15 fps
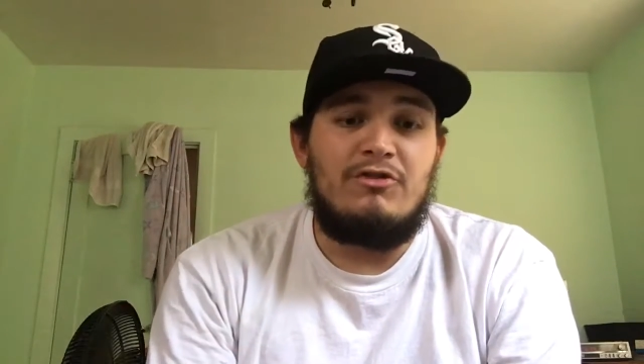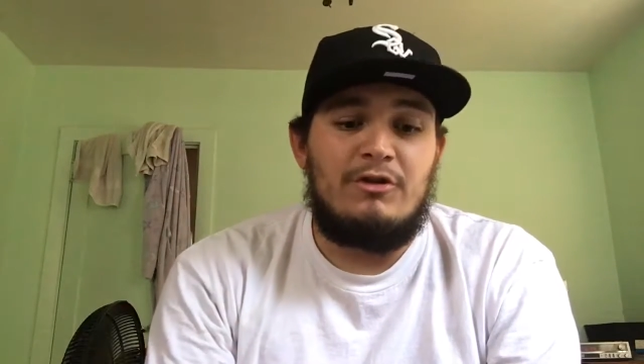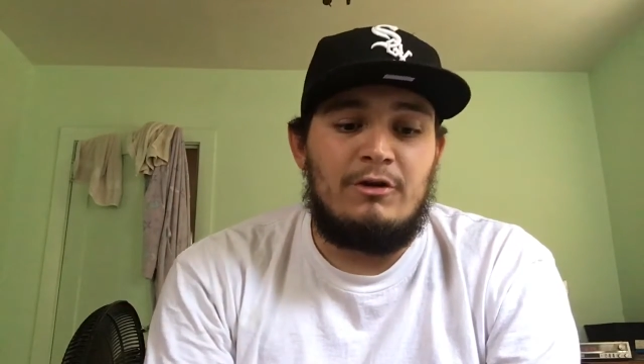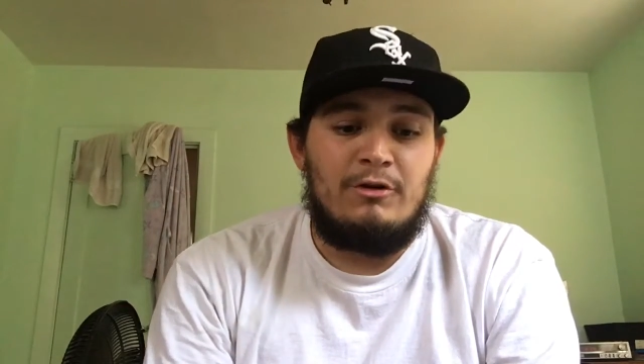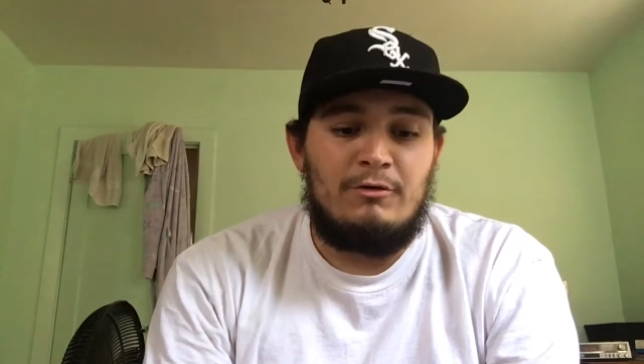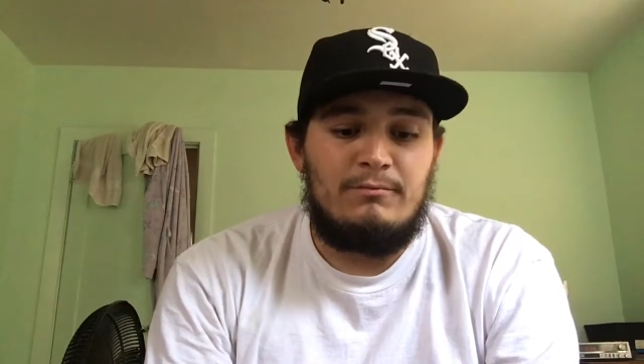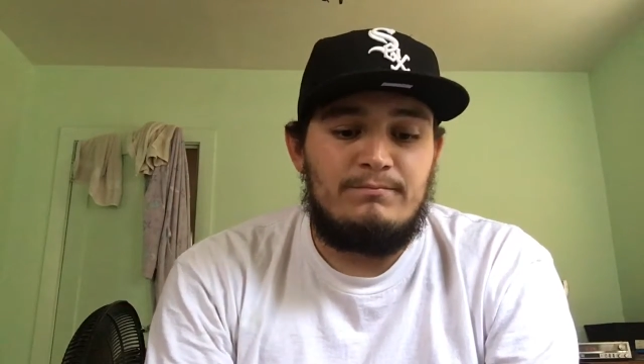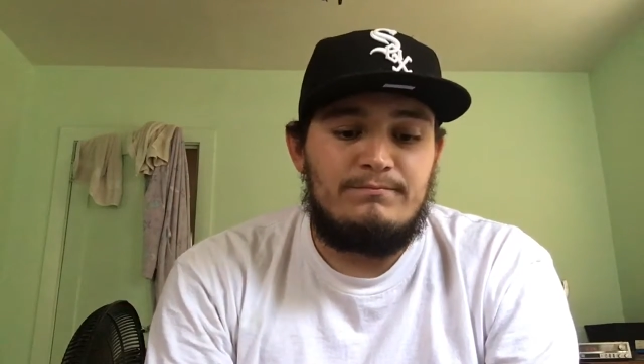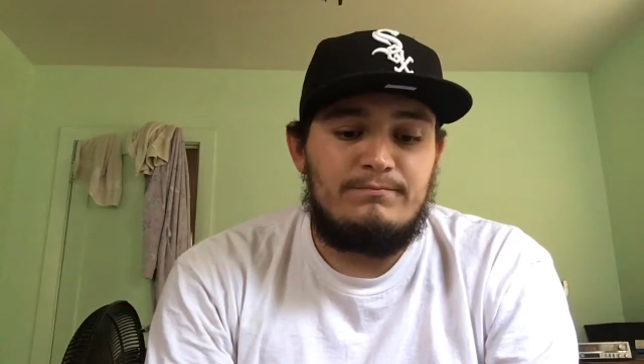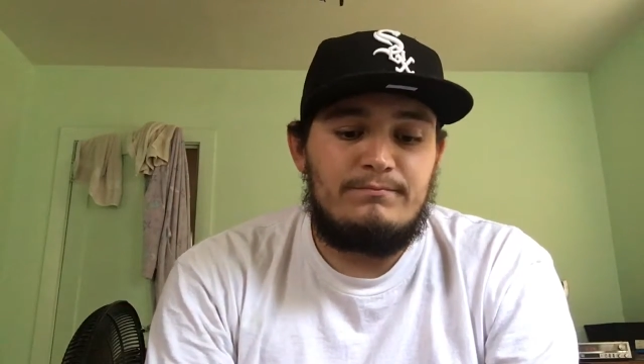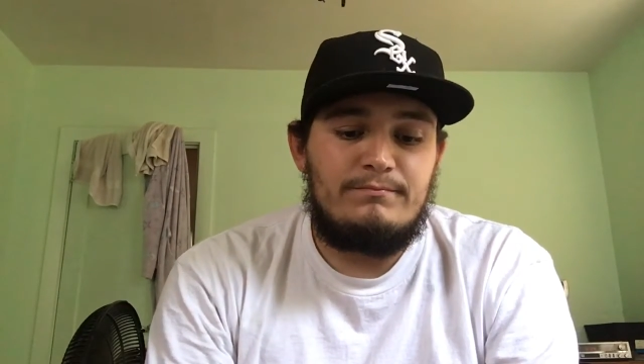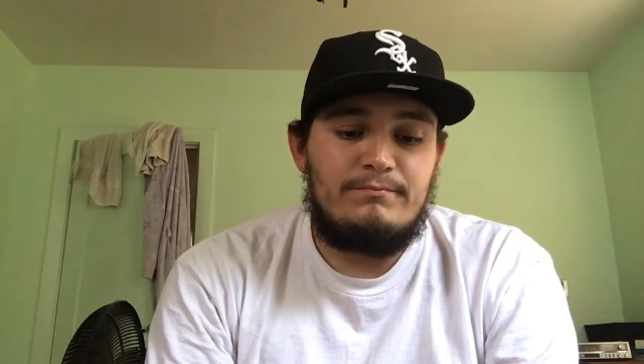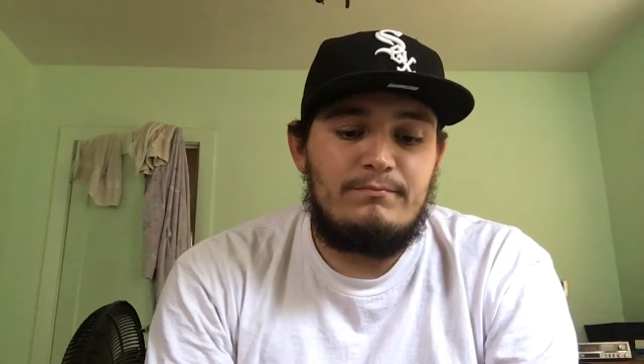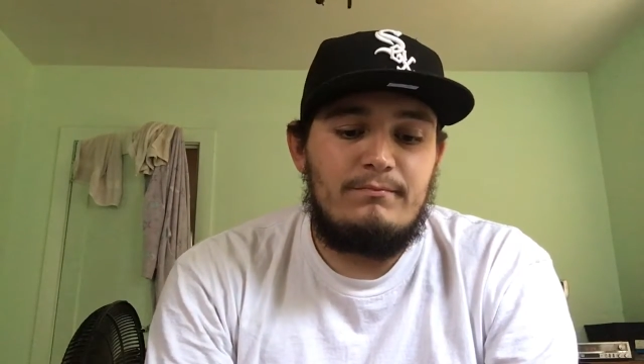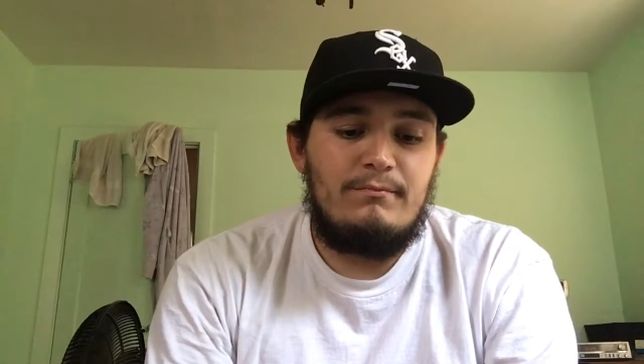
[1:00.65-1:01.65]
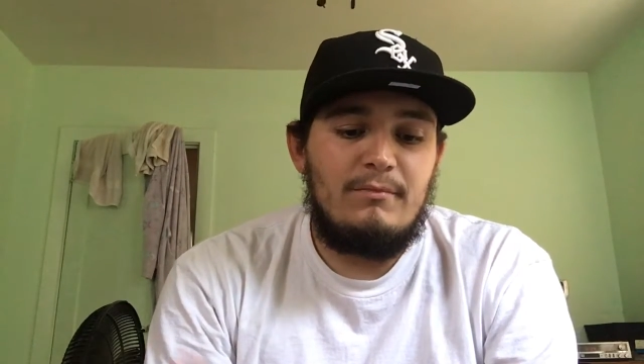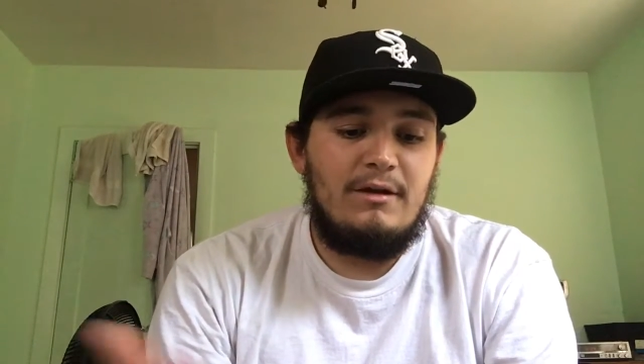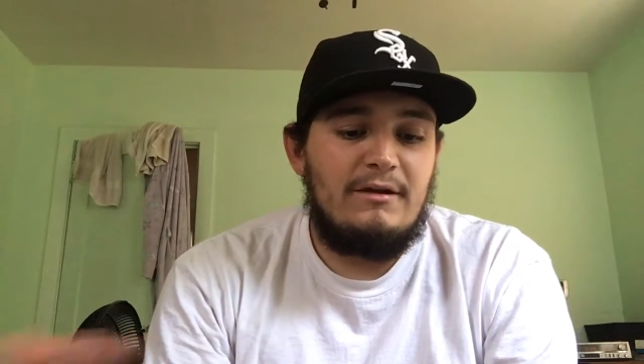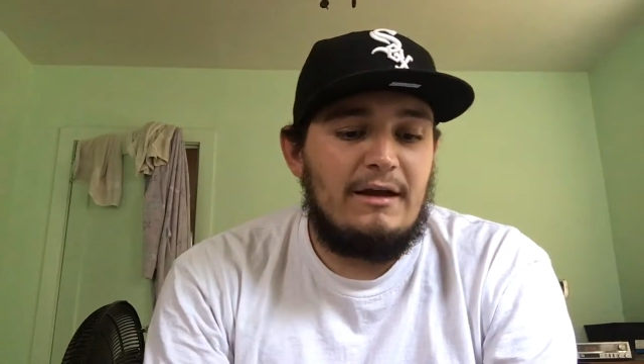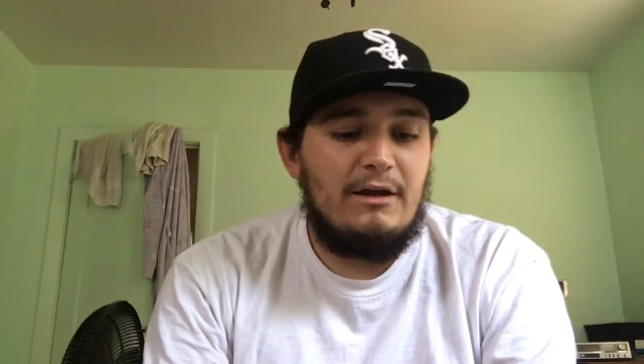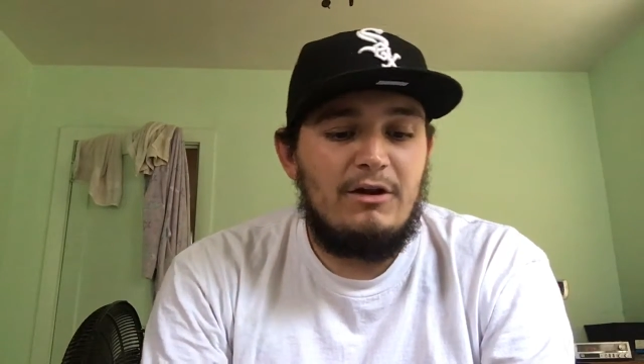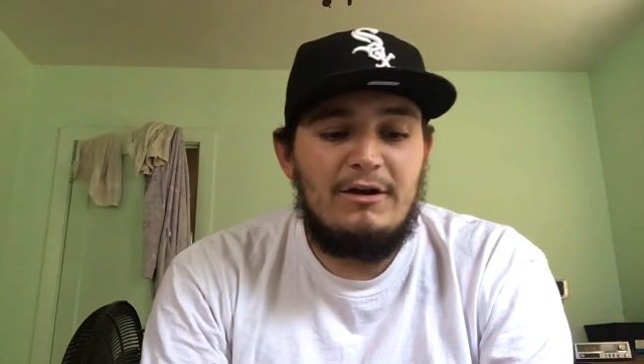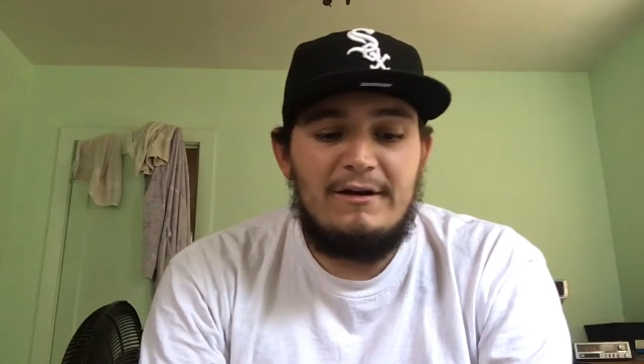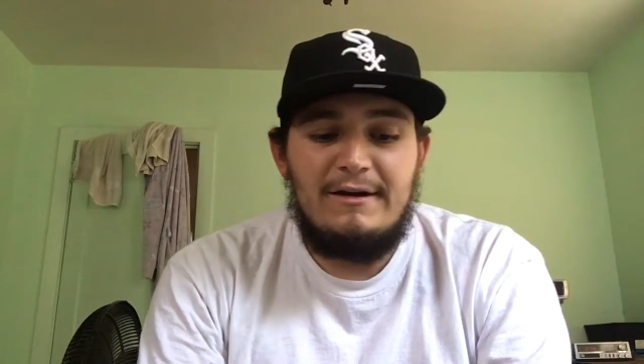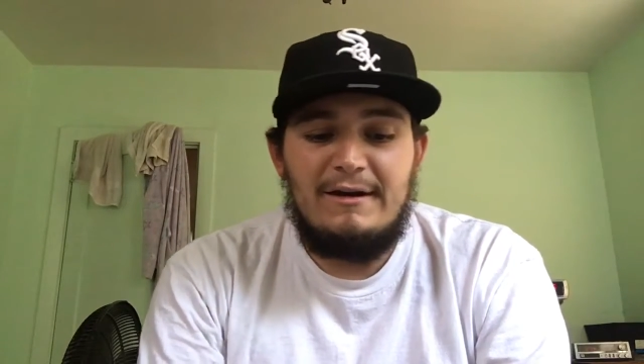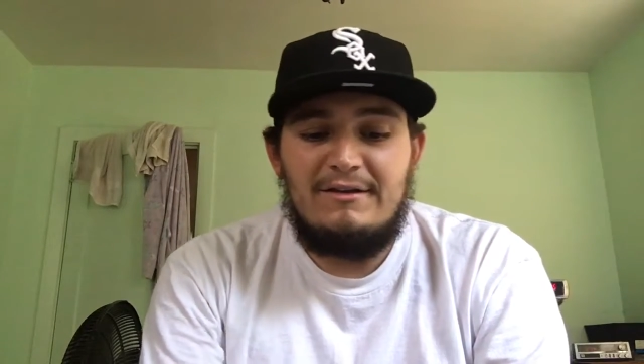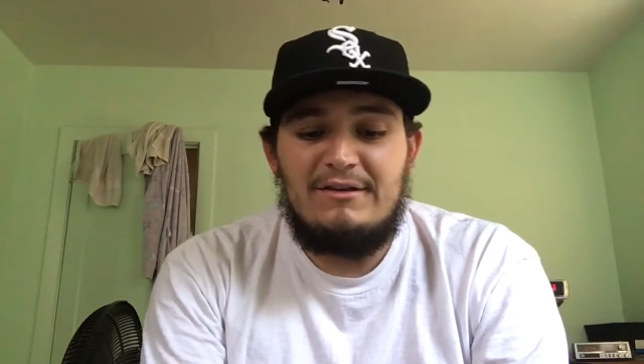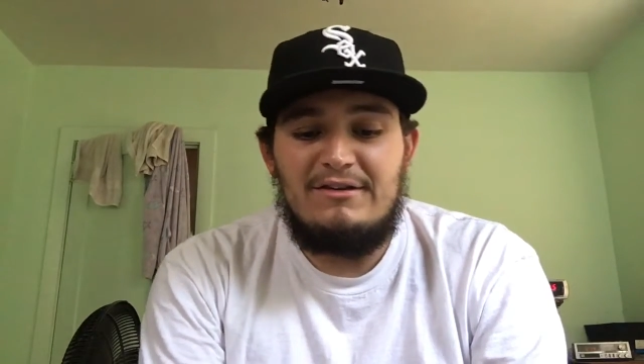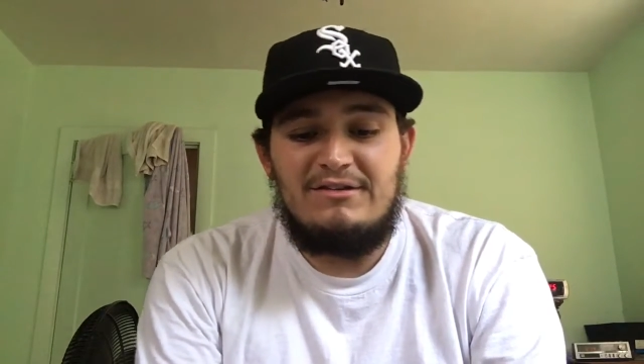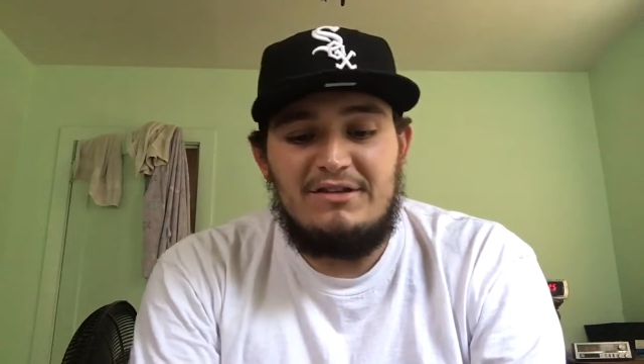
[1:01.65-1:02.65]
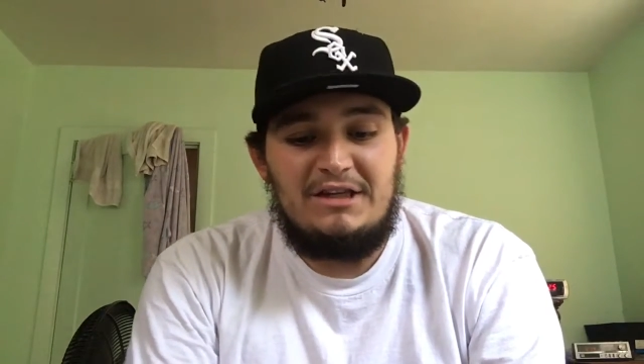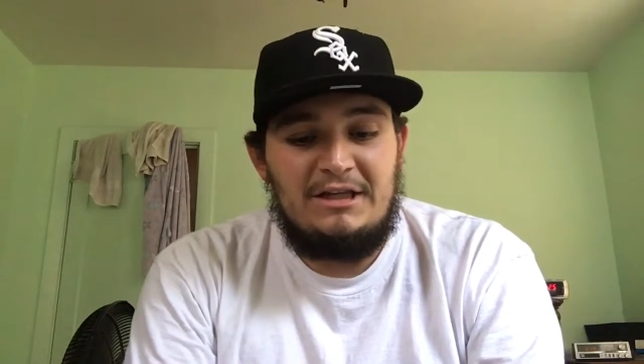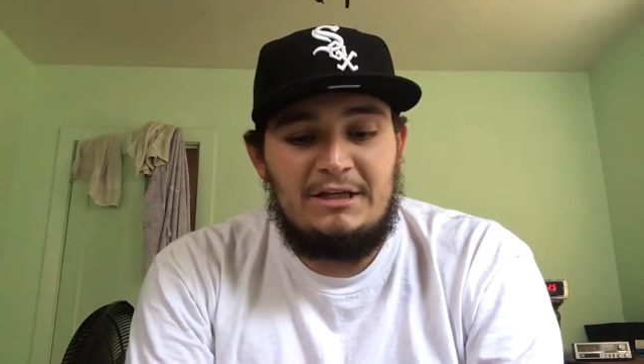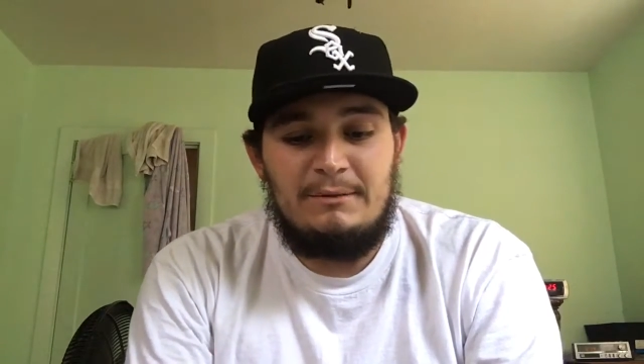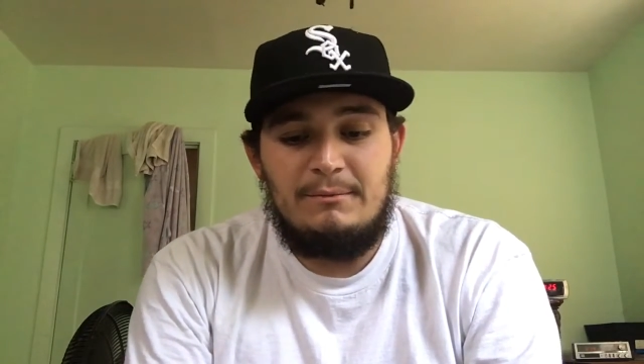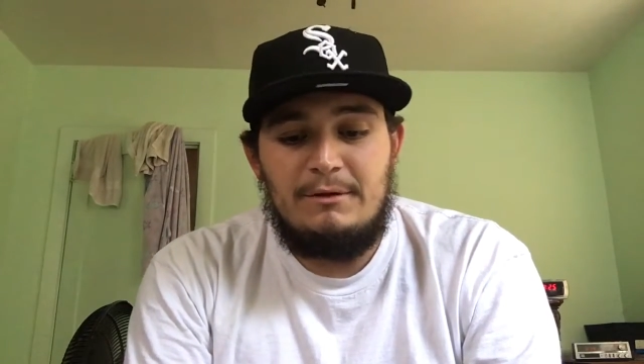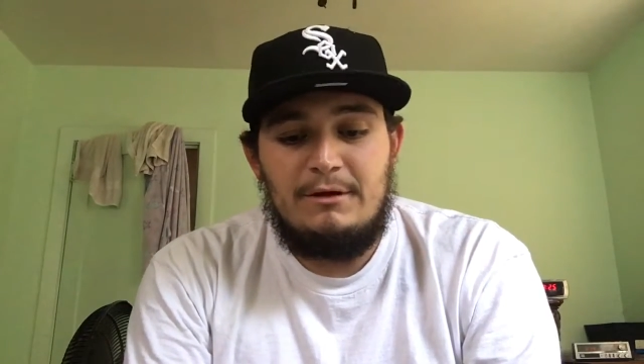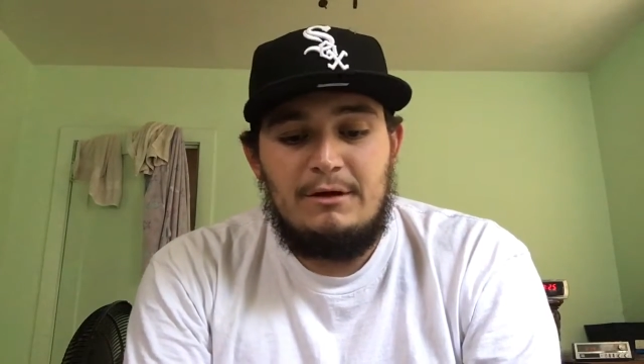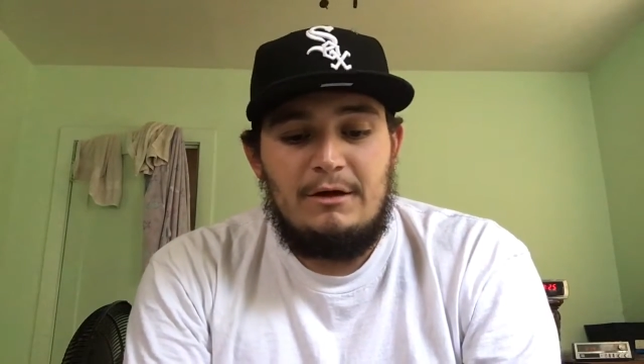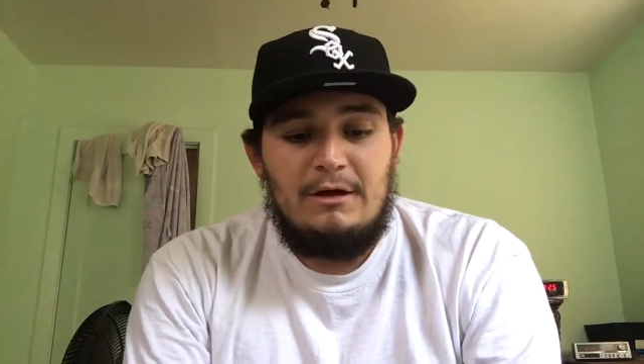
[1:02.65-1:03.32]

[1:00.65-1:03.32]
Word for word: ago. Now looking at this team,